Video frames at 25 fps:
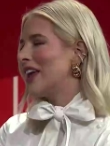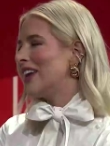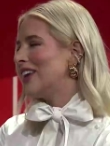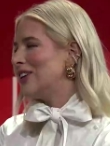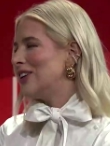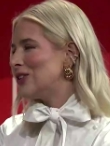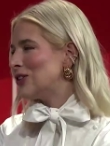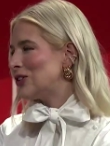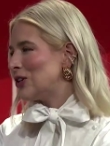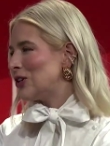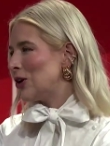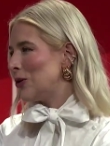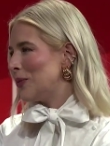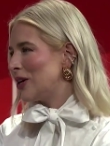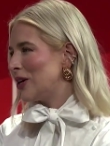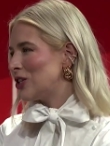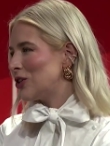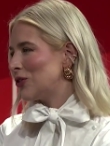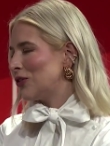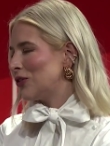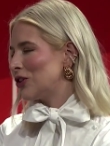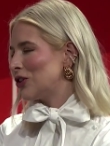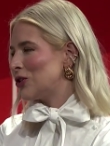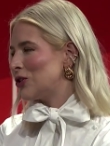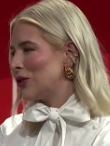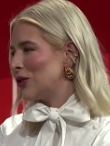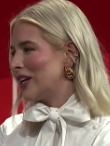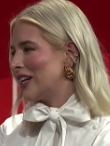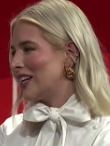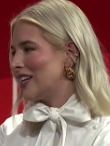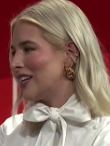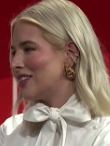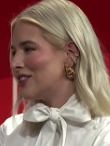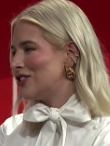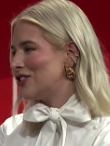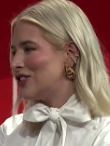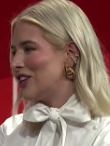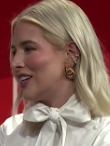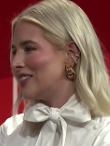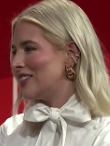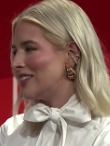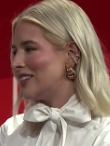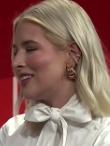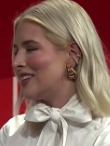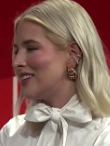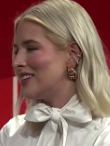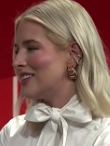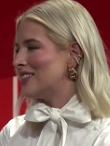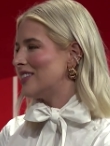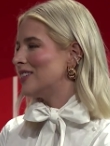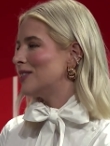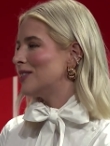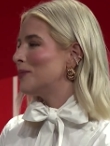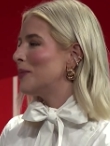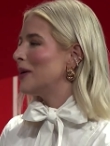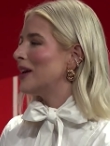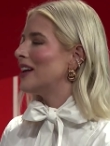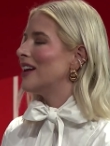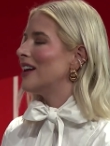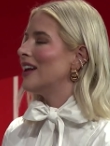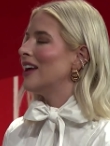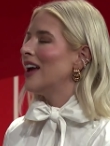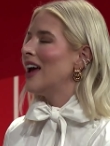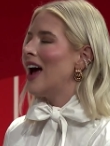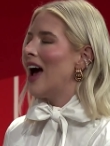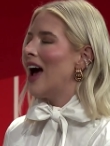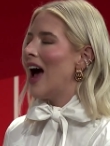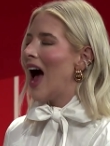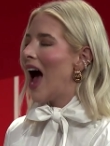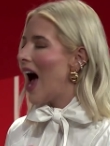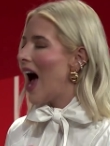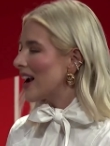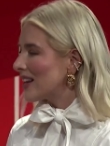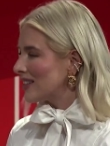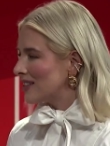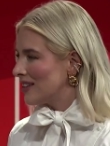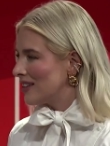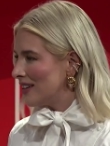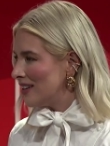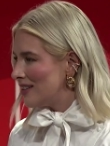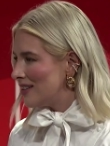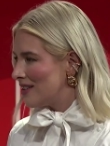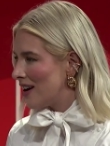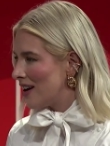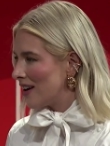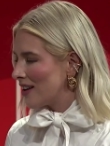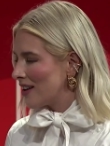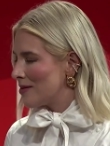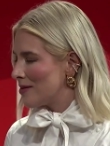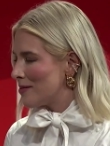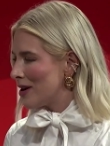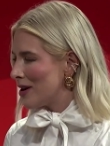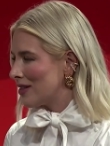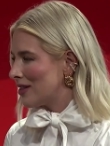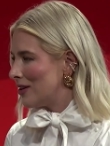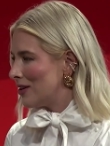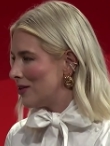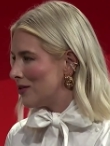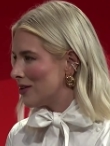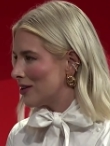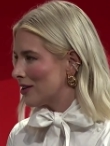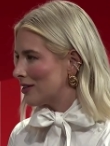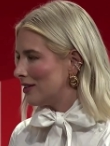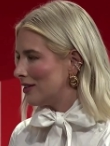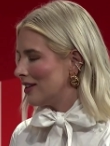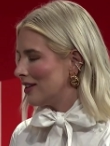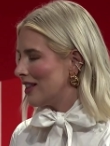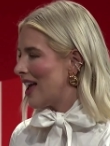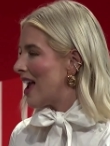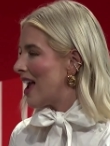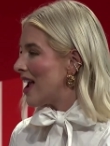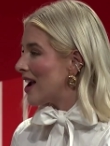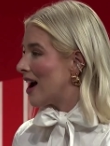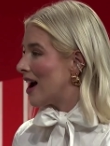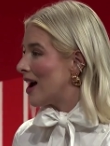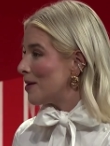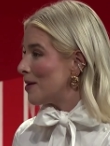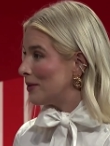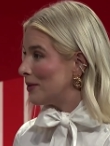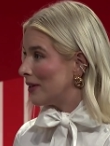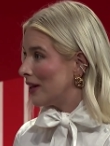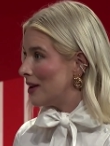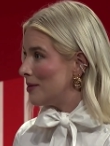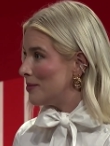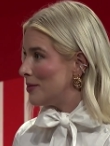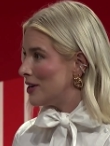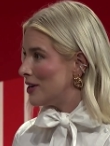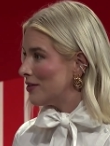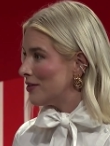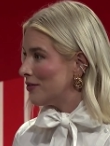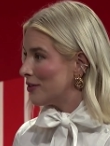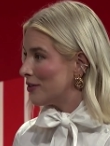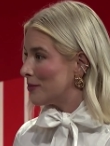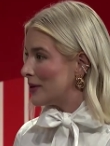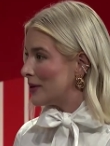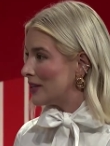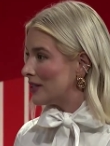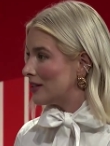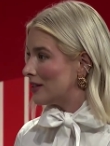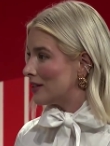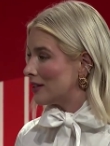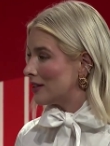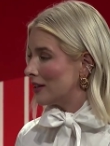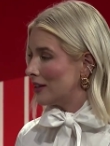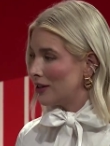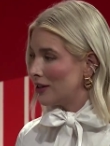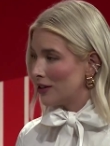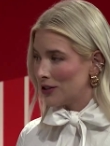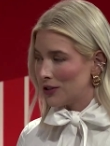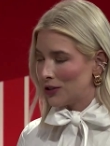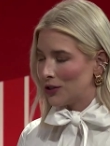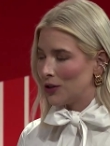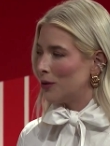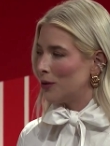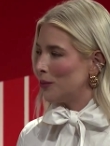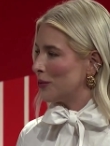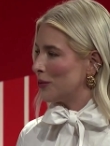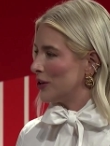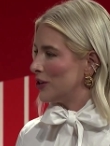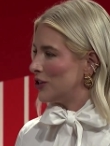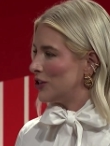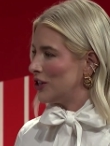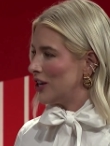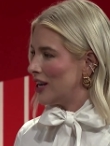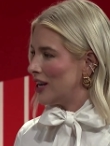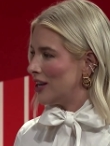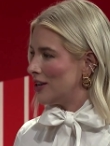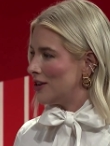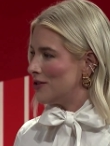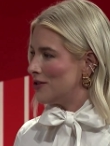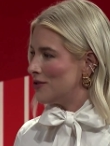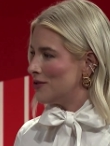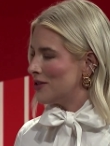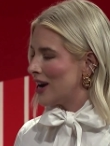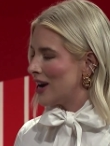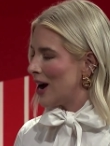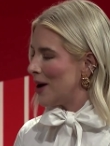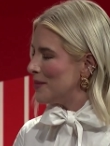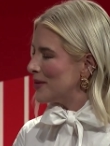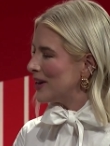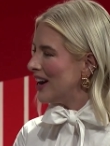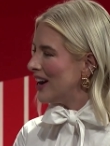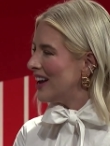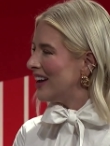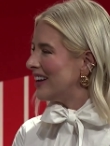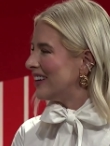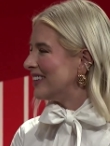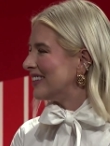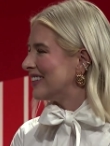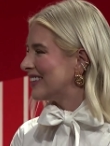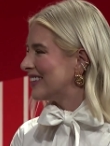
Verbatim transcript: you so much for joining us, Jason. This has been excellent talking about the Oracle AI playbook for business leaders. So appreciate you coming on.